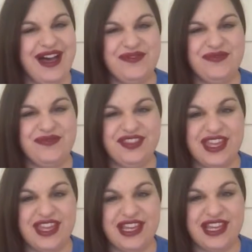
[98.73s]
um,
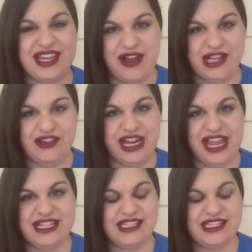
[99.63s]
they stop manufacturing it.